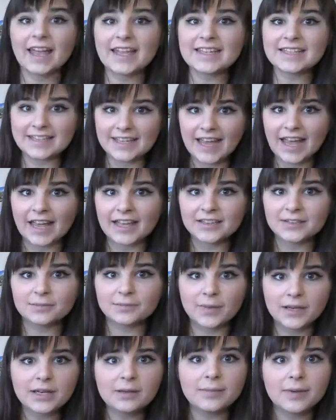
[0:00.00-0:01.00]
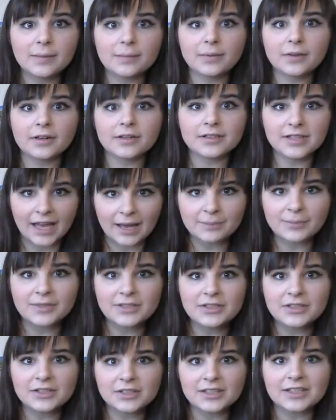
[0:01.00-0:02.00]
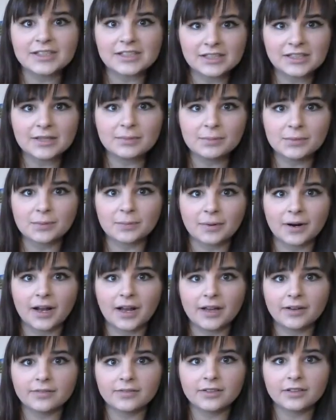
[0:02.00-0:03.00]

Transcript: And yet, many people are habitually sleep deprived.